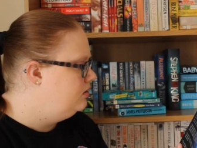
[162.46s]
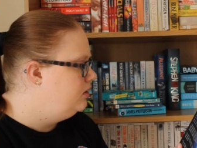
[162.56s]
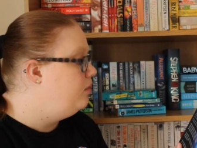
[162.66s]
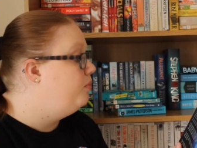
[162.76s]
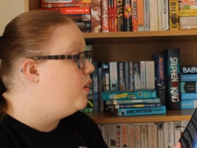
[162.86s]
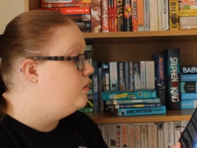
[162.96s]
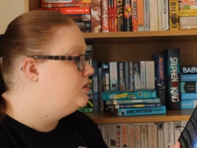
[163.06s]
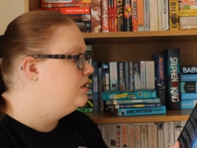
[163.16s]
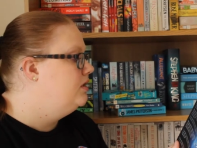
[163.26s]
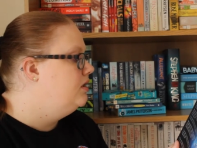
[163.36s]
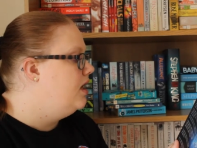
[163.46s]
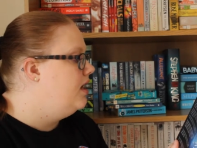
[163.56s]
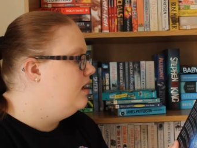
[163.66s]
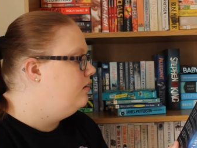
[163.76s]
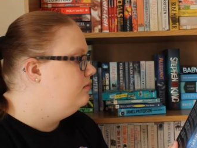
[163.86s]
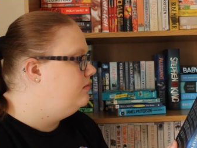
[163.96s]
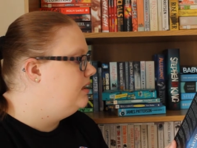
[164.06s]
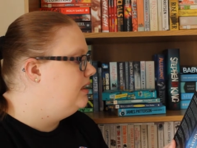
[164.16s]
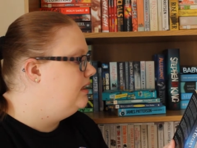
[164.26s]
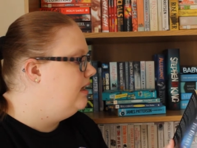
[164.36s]
No, Bod um,
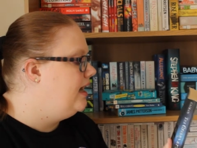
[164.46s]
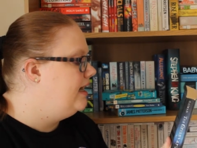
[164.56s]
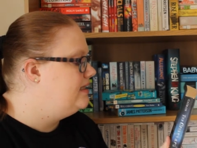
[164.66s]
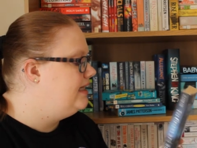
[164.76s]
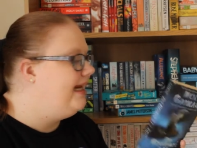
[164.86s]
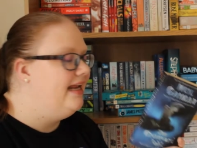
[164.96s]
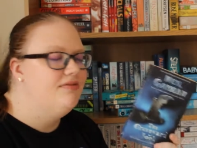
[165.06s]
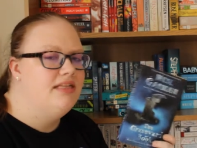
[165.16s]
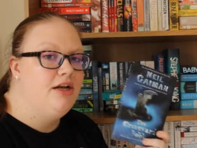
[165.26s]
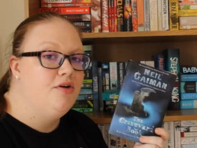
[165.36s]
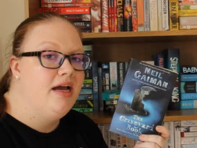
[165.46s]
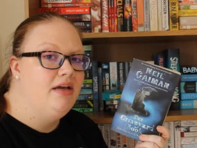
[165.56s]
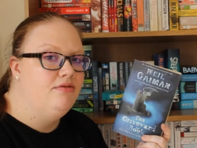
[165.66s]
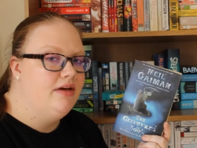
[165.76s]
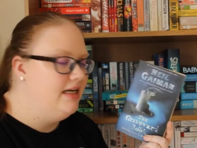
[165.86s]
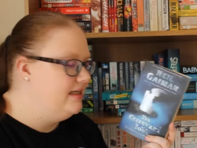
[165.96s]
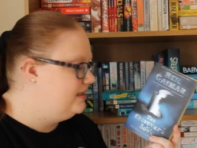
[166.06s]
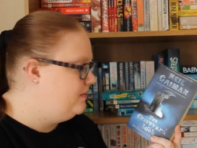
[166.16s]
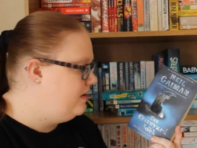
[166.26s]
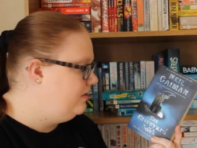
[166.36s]
and he lives in a grave and it's
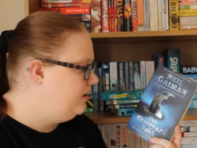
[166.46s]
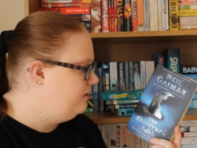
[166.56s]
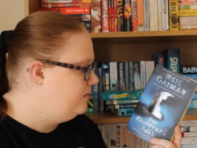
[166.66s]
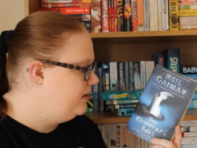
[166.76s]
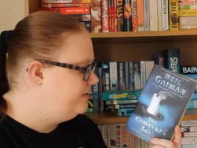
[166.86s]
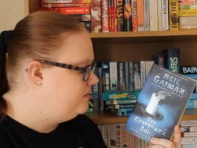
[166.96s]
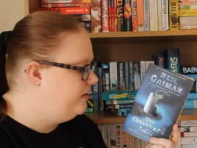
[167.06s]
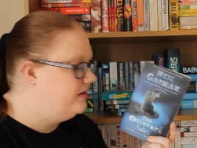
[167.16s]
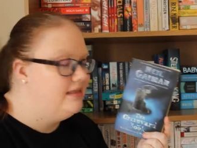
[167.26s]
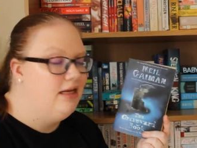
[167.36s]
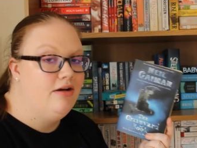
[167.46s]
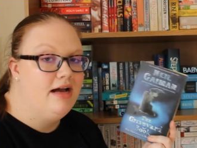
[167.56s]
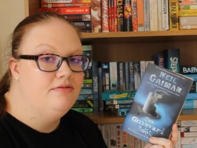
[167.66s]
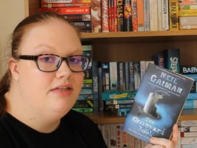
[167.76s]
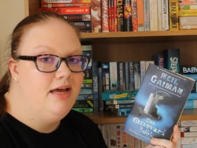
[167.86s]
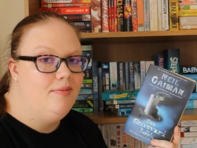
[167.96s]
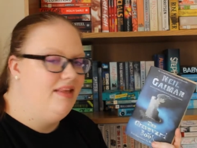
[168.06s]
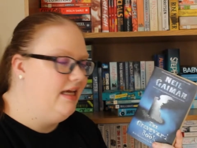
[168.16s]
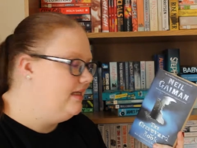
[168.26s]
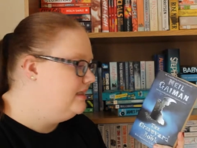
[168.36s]
about the kind of spirits that look after him and
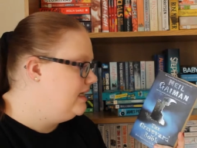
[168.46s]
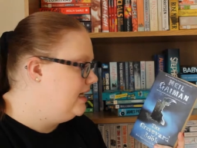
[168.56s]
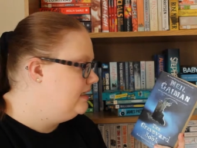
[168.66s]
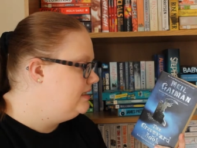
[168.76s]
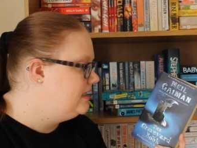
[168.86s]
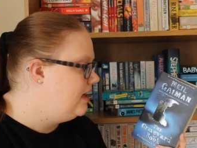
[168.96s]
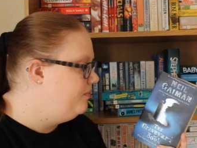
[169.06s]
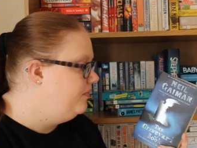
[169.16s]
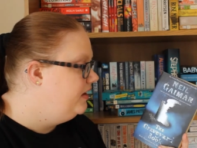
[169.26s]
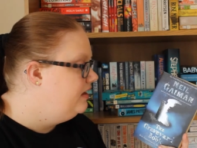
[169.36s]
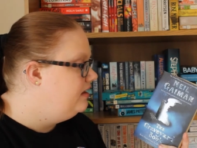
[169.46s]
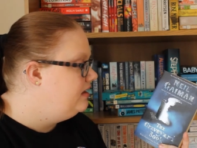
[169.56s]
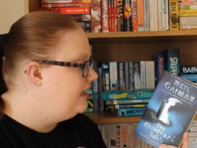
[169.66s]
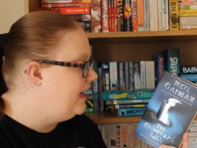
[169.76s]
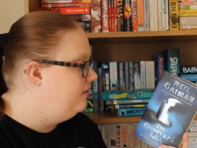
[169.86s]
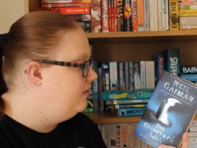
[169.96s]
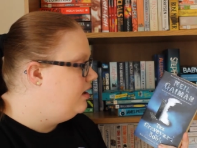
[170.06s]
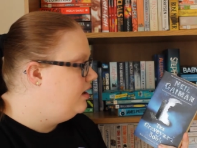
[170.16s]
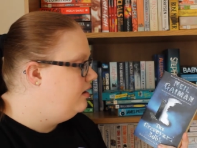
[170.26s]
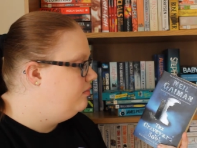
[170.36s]
things and um, yeah,
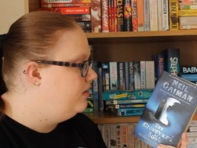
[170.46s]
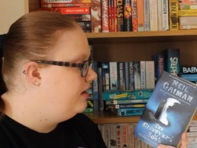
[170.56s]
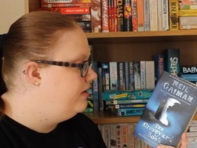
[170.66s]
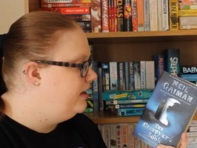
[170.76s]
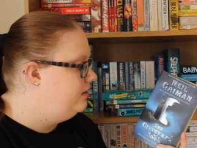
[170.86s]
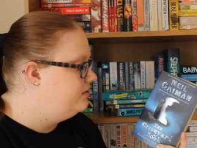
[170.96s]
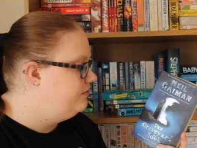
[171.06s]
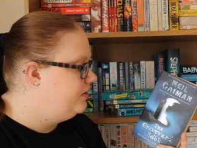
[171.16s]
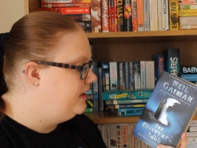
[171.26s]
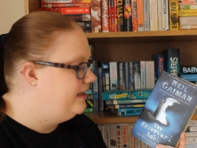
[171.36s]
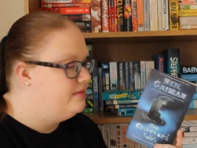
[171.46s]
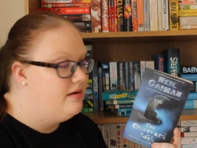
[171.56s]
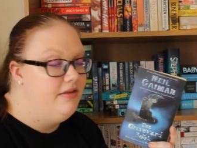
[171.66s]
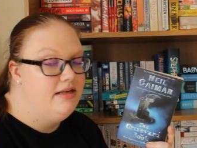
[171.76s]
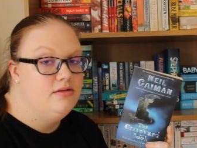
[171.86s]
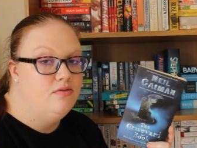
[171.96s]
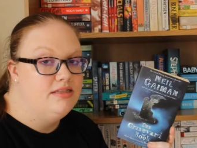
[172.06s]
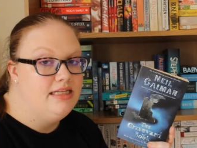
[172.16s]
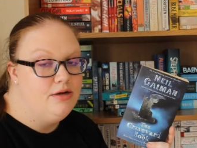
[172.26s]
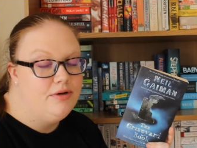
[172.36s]
um, I've heard lots of good things about this.
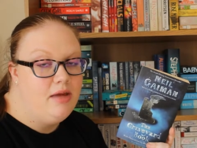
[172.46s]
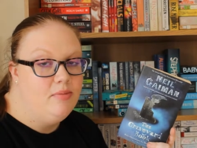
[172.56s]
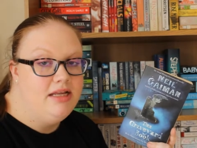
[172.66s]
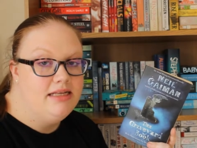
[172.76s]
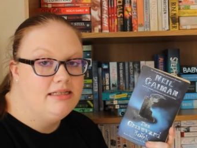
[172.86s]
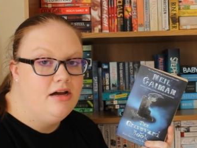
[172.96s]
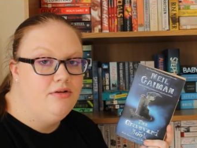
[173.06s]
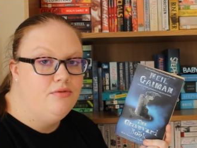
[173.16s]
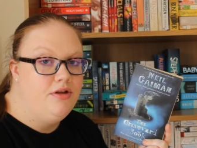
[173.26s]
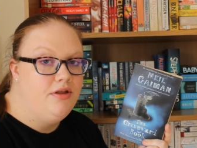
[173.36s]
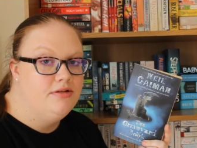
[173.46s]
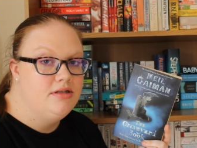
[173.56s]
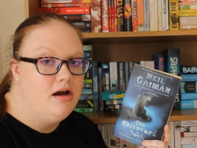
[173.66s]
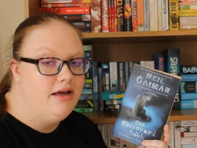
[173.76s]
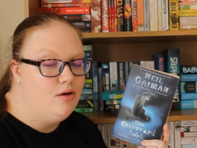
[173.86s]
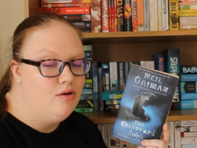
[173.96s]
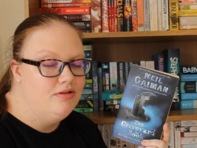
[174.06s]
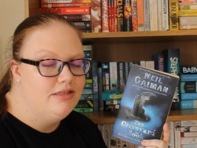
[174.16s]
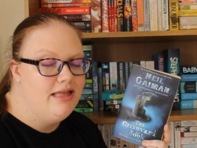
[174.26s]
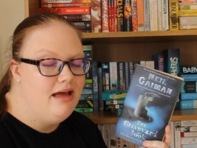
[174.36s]
Obviously Neil Gaiman is kind of one of those
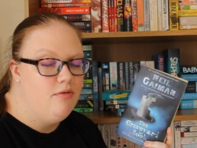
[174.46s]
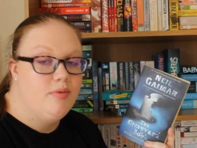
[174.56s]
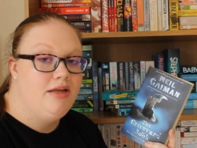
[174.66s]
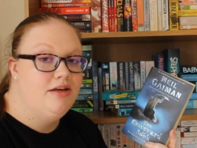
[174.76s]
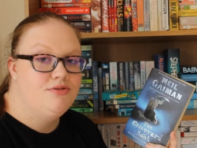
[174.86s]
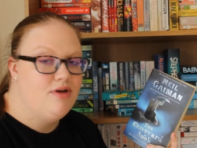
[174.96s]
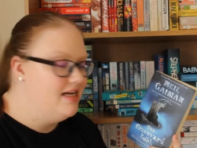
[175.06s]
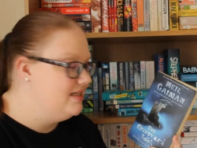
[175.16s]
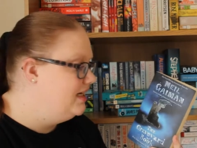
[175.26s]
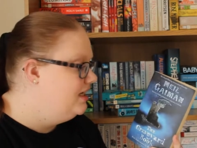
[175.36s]
icons that everybody has read,